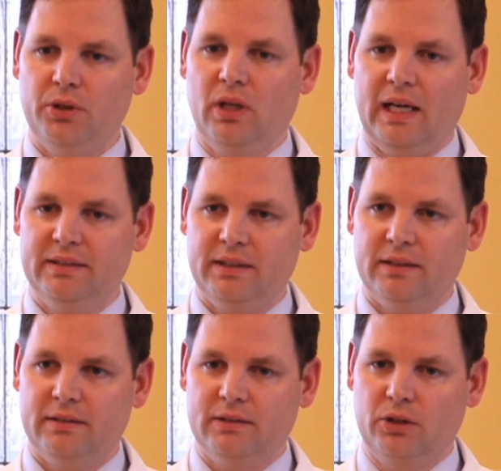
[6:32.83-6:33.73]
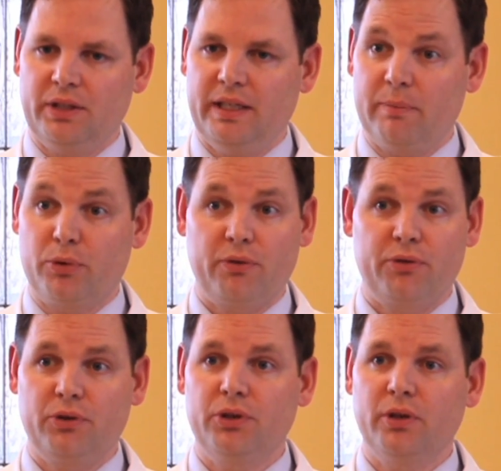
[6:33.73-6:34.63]
utilizing it looking at
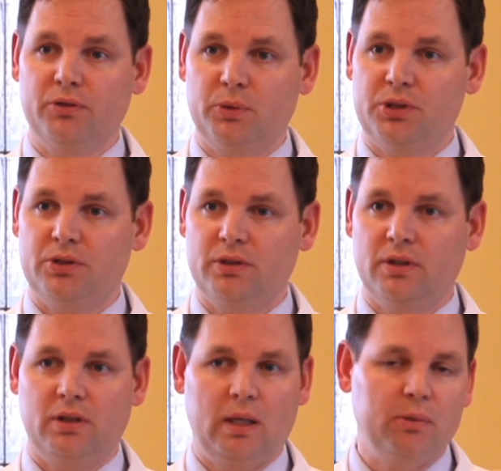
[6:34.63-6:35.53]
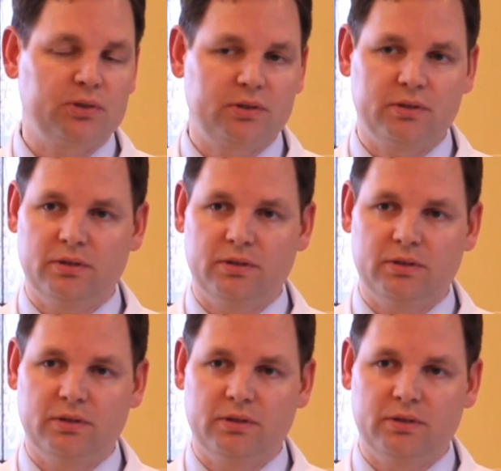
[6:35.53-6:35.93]
peripheral nerves, which almost